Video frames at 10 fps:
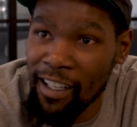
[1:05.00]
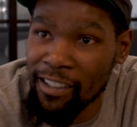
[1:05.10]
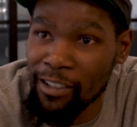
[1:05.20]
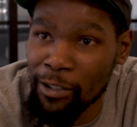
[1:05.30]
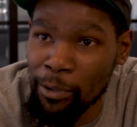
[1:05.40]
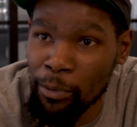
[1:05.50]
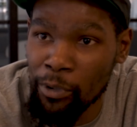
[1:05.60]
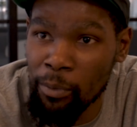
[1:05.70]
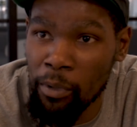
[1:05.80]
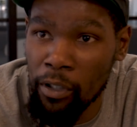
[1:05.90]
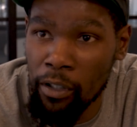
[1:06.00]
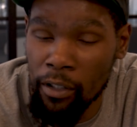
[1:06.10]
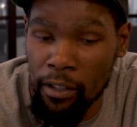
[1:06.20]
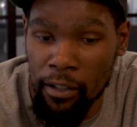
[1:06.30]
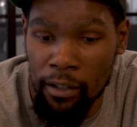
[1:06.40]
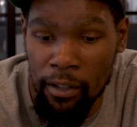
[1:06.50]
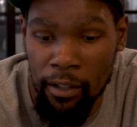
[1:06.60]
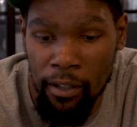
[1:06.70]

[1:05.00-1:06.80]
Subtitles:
how she shoots the ball, and